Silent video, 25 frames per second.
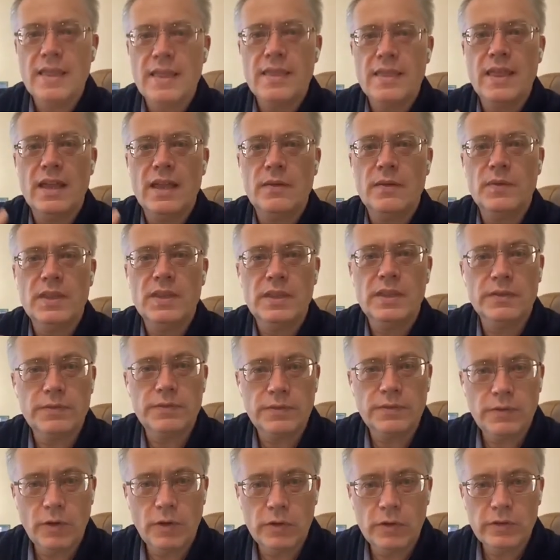then with the
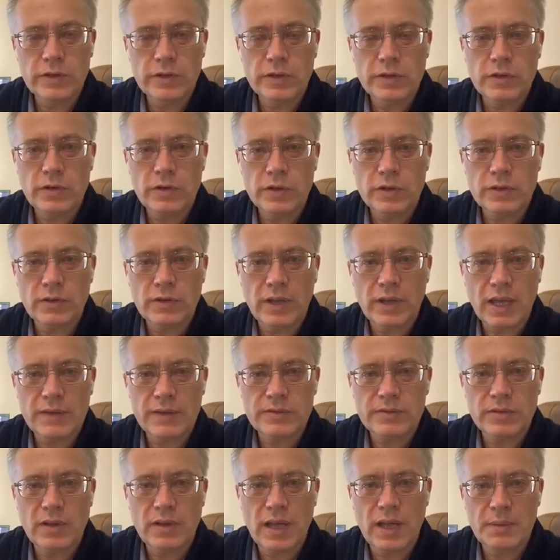following chord you have
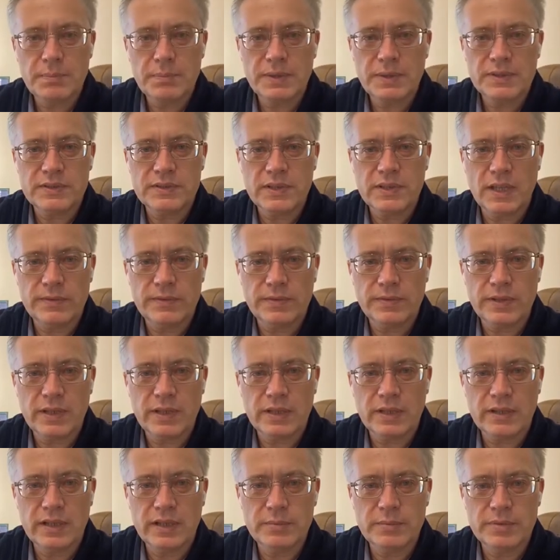to compensate for
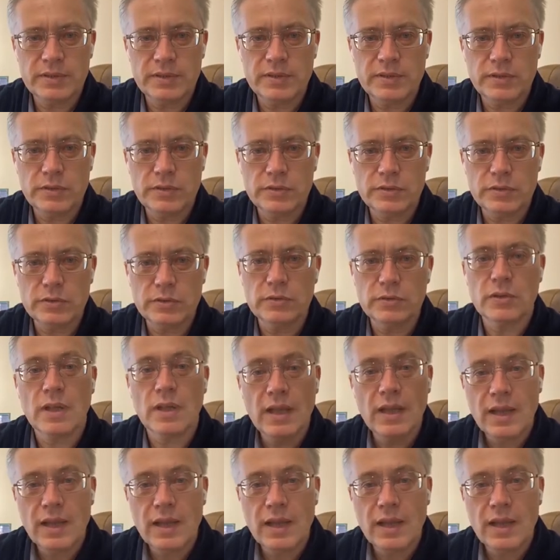that liberty you took.